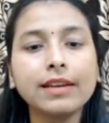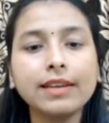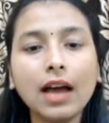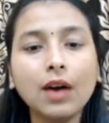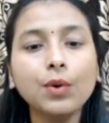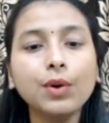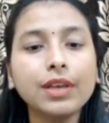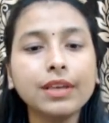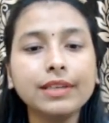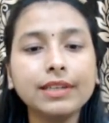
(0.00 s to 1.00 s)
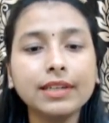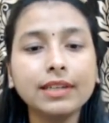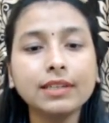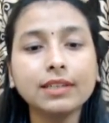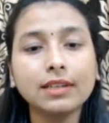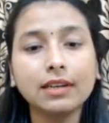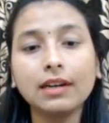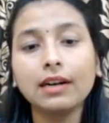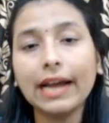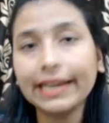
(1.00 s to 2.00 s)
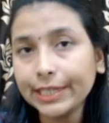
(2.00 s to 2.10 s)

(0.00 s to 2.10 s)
Now here I